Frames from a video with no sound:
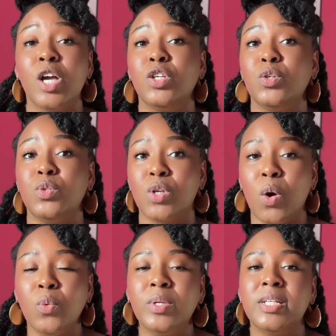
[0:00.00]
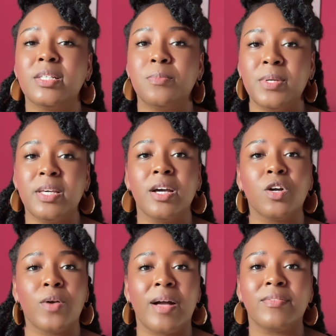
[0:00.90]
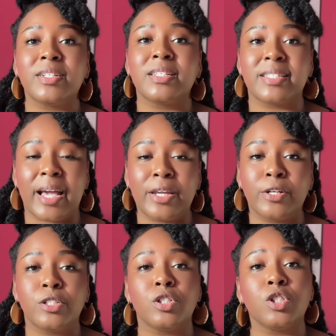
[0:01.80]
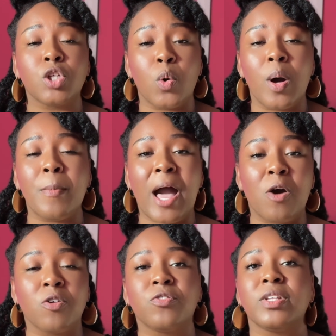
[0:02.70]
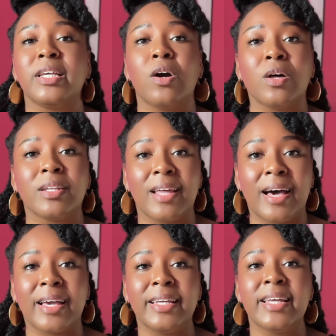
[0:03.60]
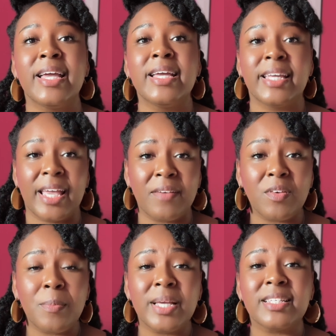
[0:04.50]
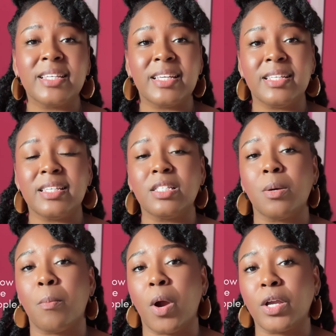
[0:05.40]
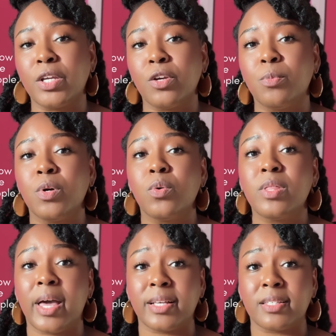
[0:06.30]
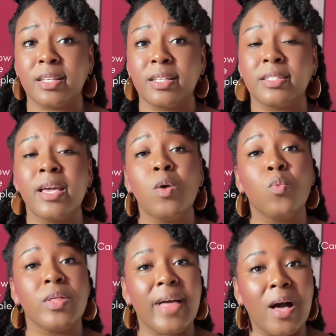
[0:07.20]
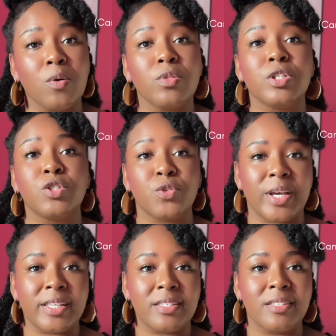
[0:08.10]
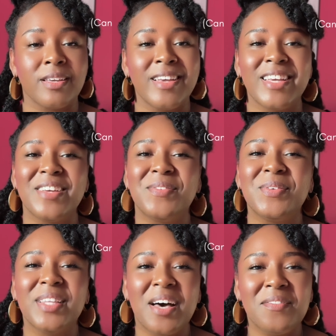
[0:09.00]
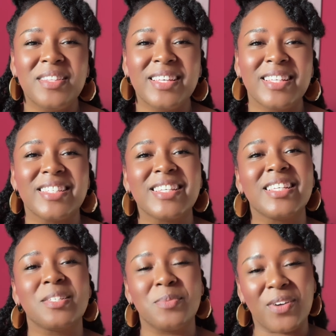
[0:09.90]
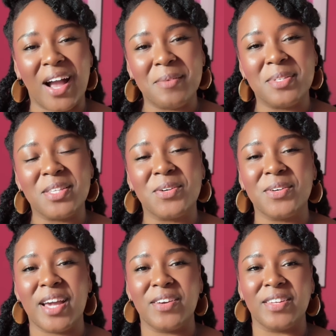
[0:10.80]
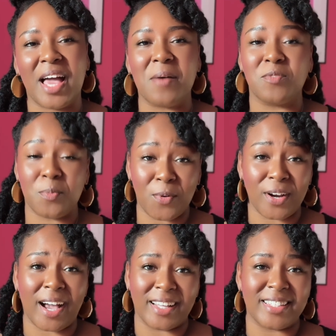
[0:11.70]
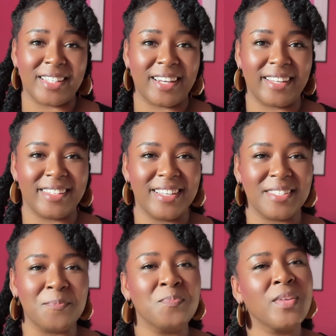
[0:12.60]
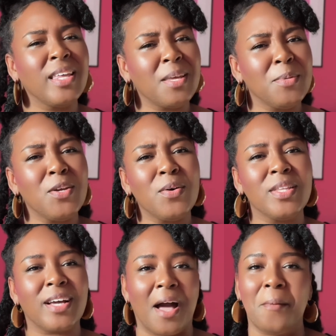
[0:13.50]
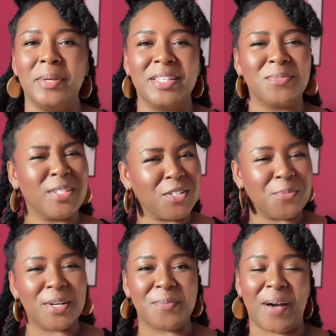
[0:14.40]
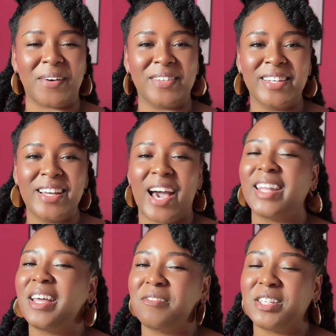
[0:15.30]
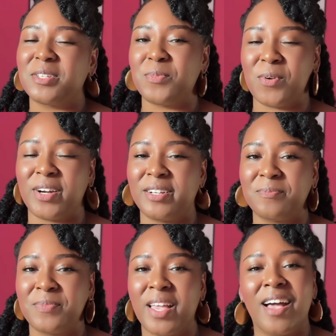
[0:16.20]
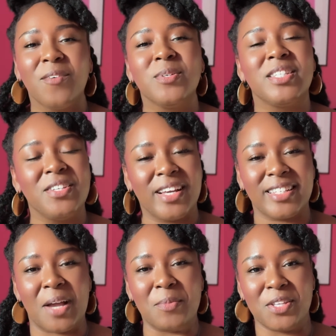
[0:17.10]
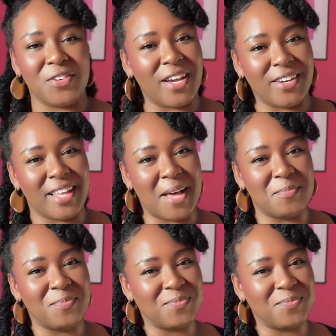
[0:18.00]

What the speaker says: You don't need to be a graphic designer to show up powerfully online. Canva makes it easy to market your book with excellence without the stress. If you loved this, subscribe to the Creator Lab for more content like this, and let me know in the comments what's your book about. I'd love to support. We'll see you next time on the Creator Lab.